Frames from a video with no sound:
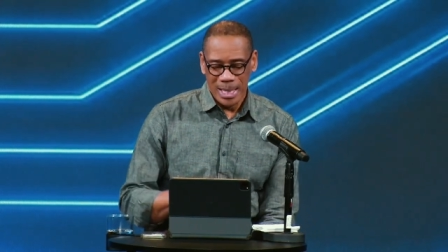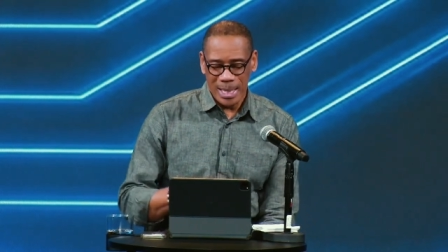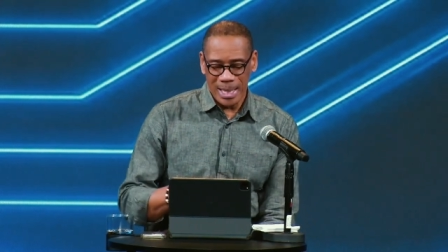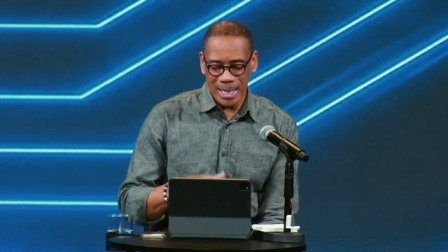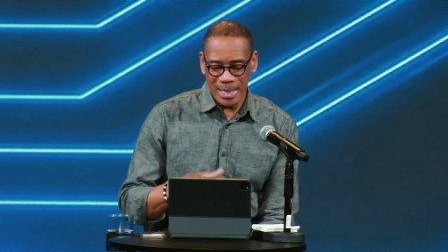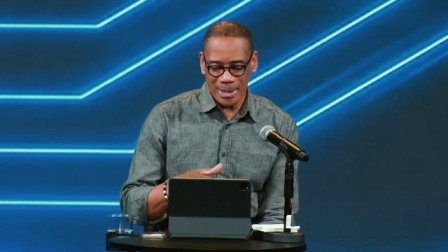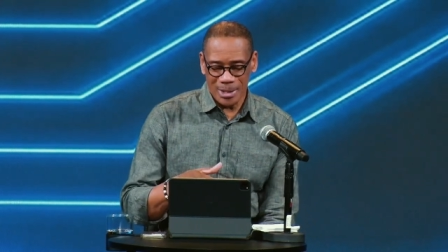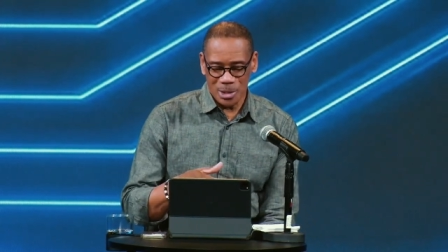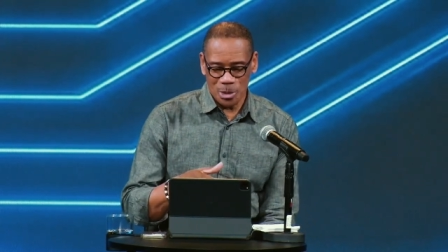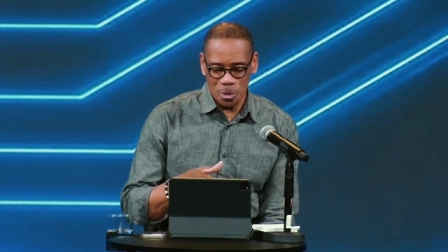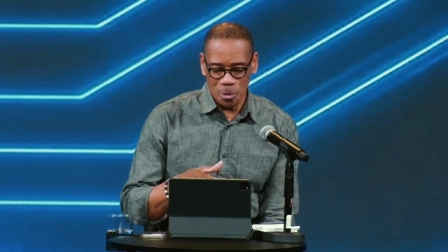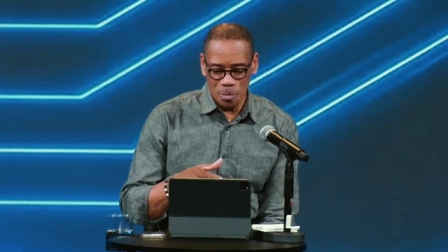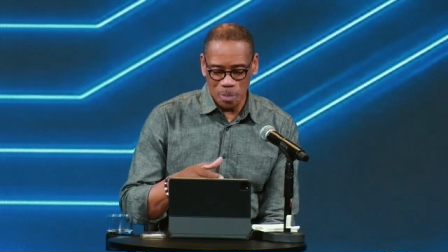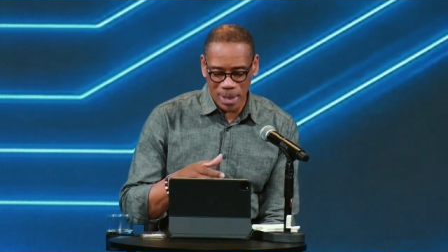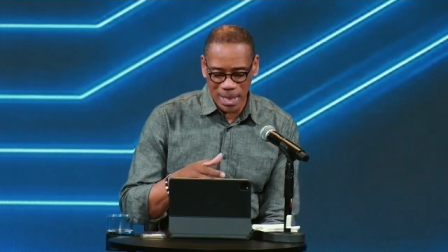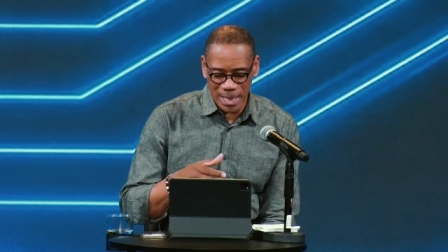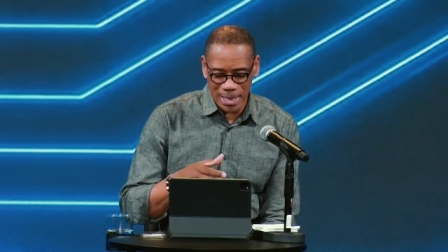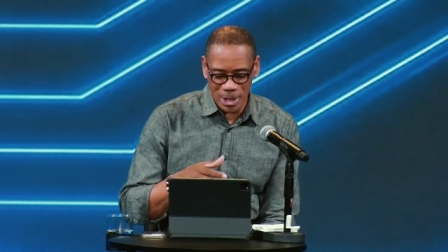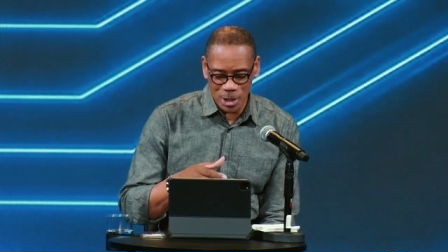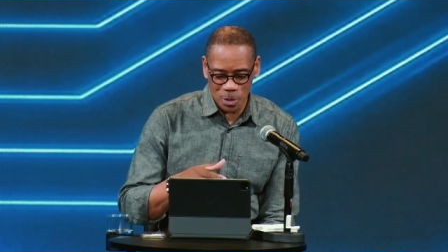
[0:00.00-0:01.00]
is to
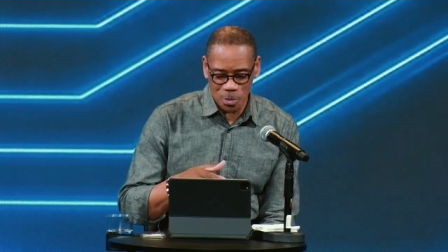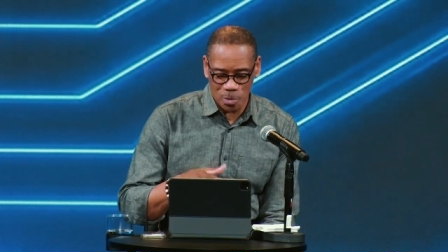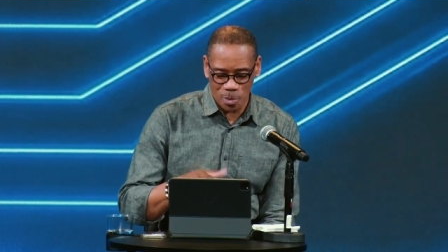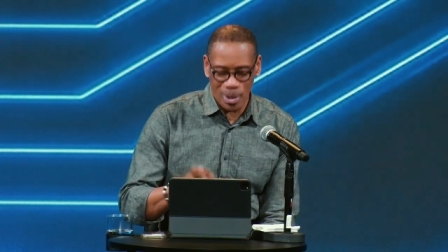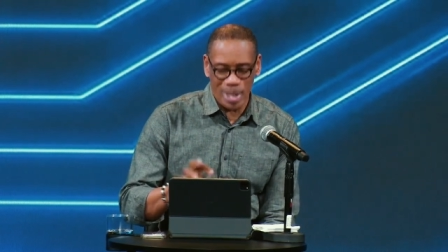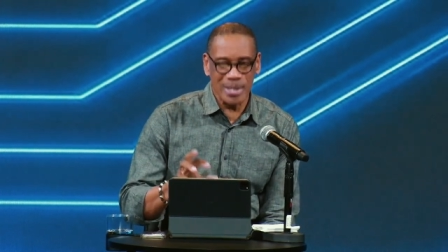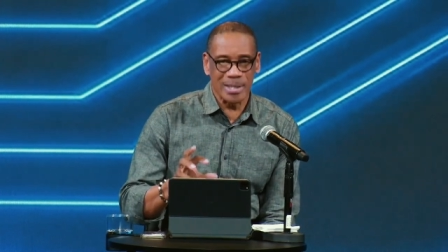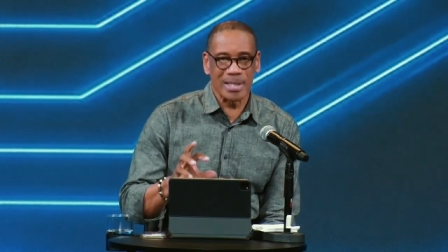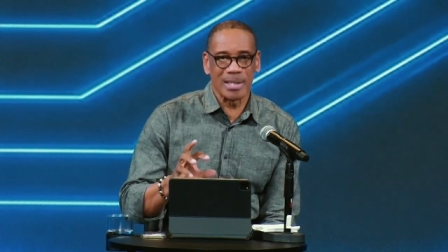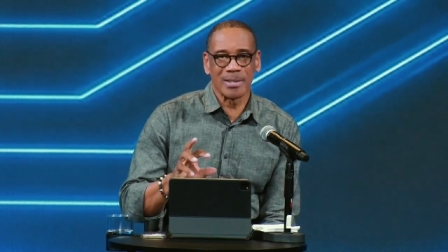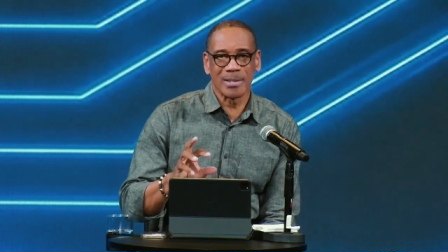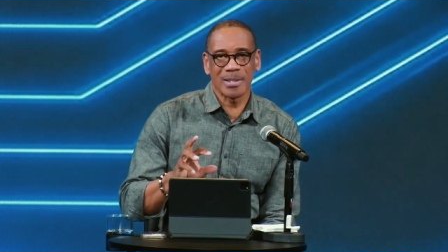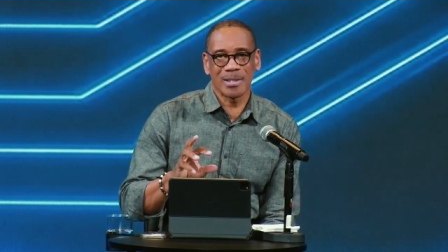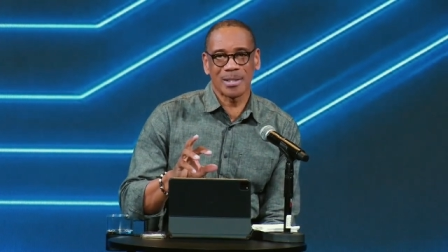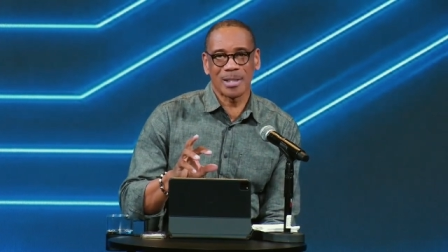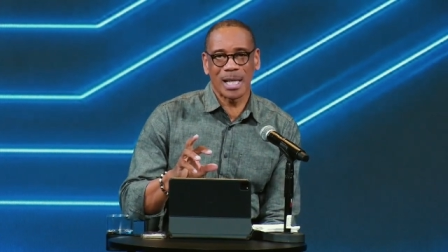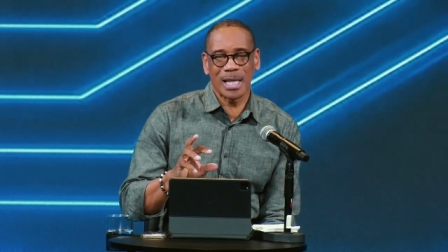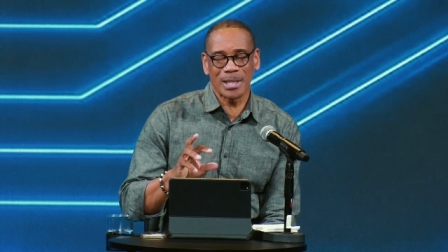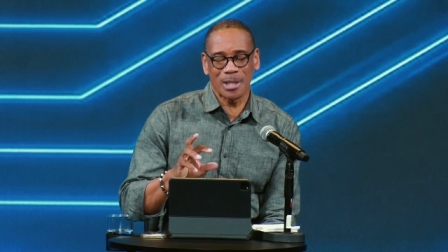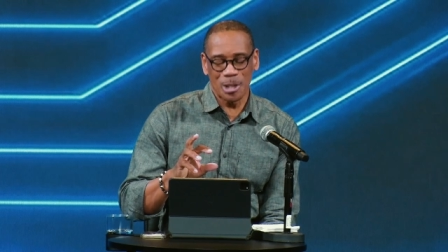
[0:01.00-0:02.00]
be in His
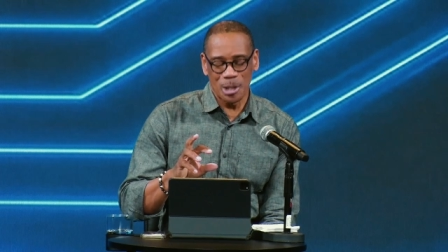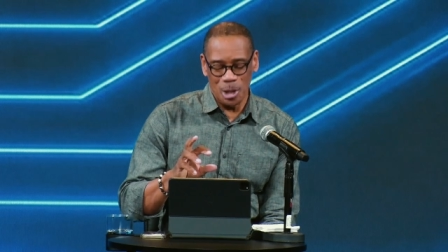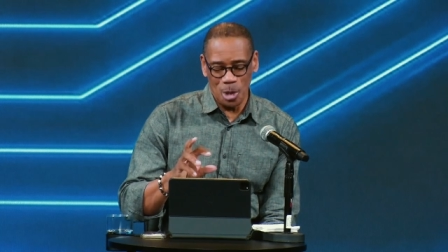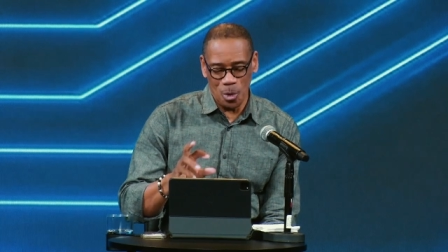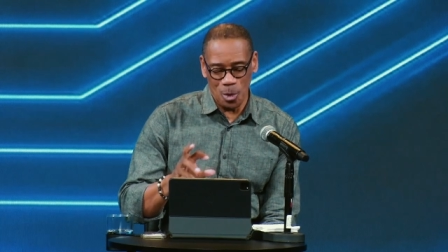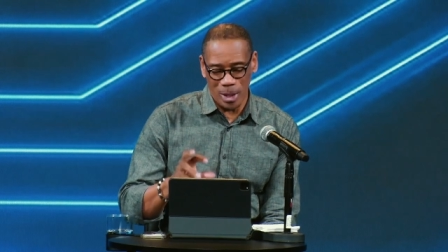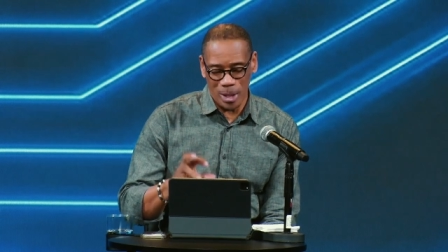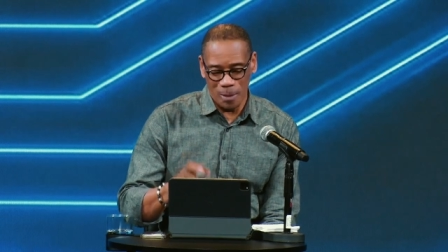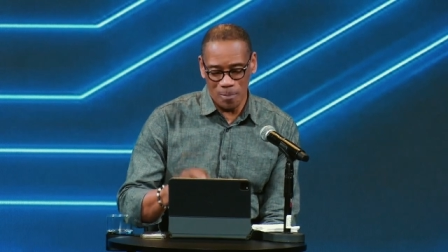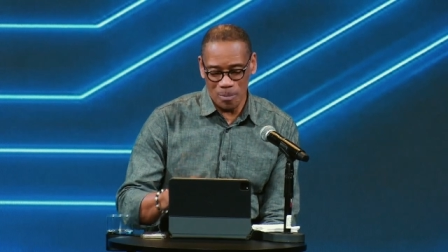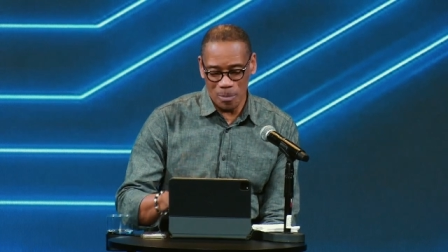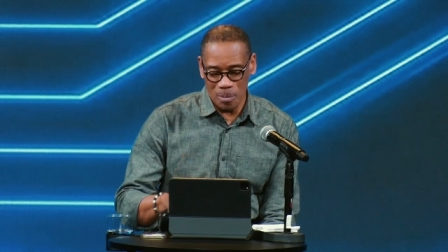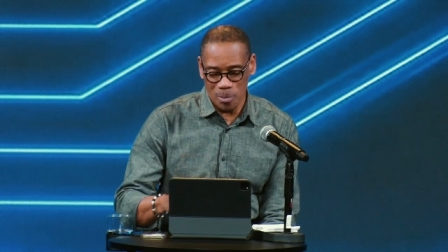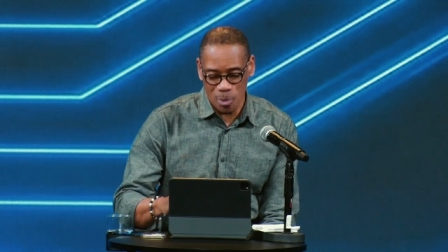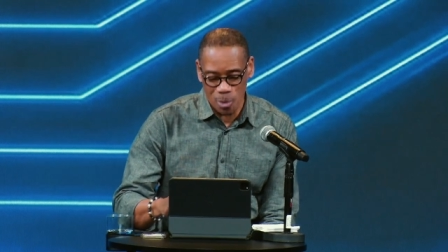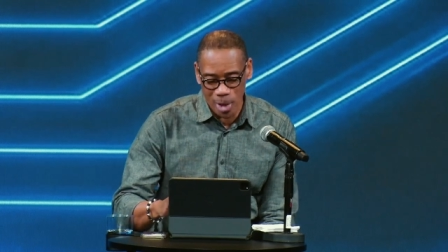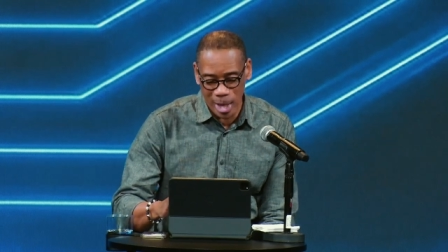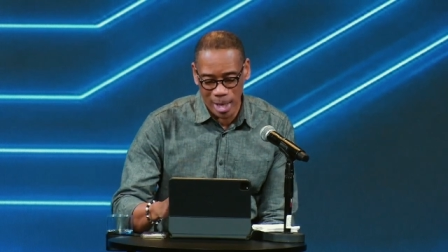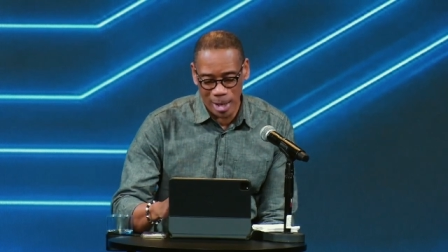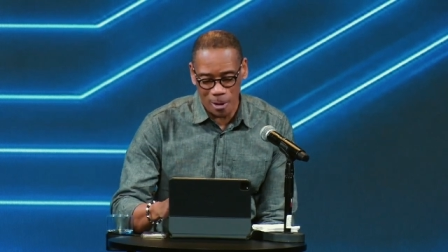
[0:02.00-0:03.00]
presence, to get to know Him,
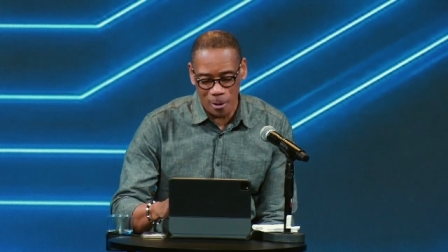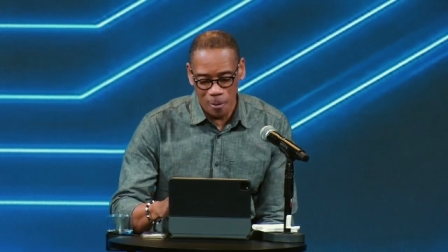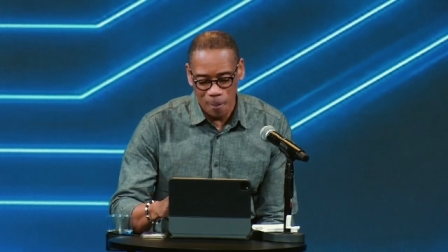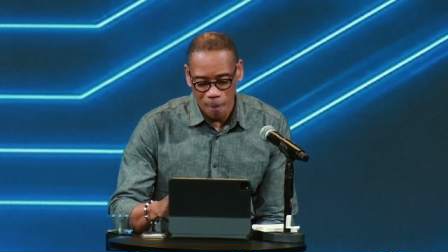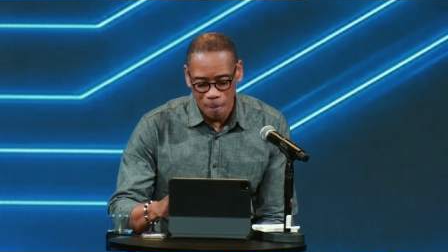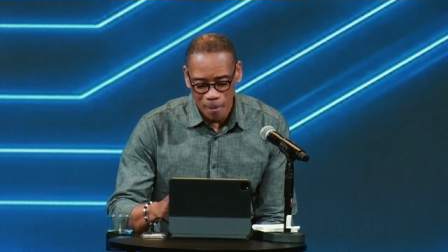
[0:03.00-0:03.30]
prayer,